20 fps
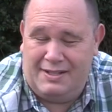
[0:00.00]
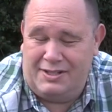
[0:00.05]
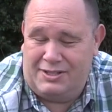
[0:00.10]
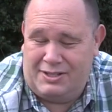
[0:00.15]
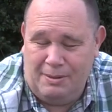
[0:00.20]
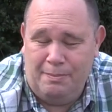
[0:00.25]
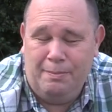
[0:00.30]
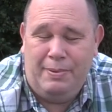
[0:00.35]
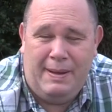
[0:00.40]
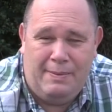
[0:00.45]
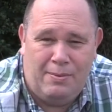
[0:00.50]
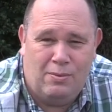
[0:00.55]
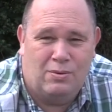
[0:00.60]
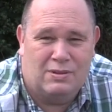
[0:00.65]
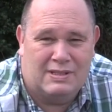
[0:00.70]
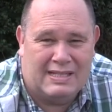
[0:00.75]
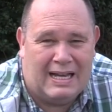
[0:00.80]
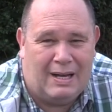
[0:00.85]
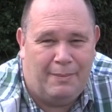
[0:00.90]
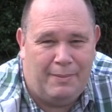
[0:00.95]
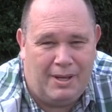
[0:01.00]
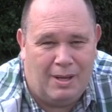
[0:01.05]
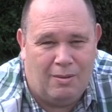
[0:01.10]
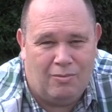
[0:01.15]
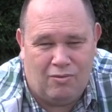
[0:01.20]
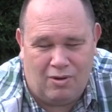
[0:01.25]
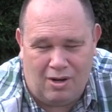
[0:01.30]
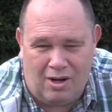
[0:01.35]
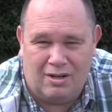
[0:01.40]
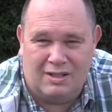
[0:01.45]
And some people will tell me
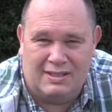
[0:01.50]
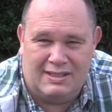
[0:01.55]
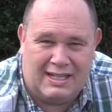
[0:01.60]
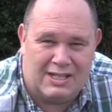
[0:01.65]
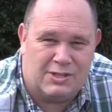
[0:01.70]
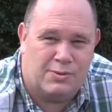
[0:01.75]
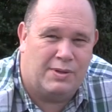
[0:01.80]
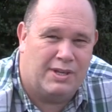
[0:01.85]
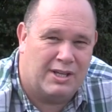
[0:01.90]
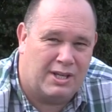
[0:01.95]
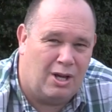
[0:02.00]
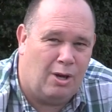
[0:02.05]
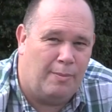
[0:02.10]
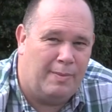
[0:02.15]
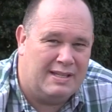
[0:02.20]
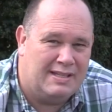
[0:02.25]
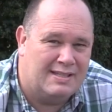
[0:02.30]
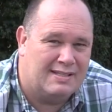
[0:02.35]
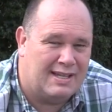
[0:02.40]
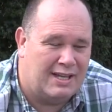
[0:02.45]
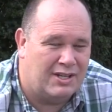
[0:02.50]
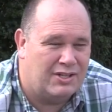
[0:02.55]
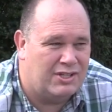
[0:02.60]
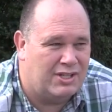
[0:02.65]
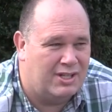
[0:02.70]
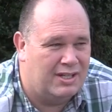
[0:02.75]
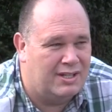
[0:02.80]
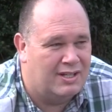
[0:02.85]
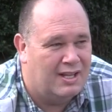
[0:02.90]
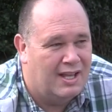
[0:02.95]
I'm wrong, and that's what the comment
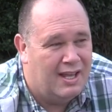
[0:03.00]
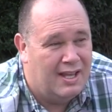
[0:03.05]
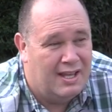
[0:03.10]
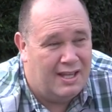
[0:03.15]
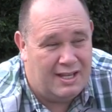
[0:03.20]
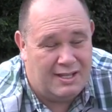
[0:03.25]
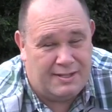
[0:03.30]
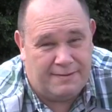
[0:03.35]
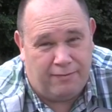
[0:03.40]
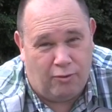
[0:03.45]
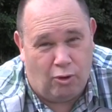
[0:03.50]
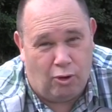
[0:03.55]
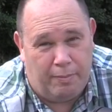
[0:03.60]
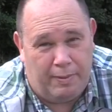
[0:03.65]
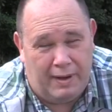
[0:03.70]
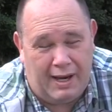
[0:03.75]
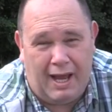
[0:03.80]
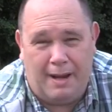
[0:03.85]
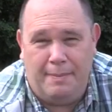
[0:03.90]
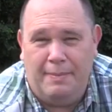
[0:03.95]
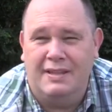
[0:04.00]
section is for below.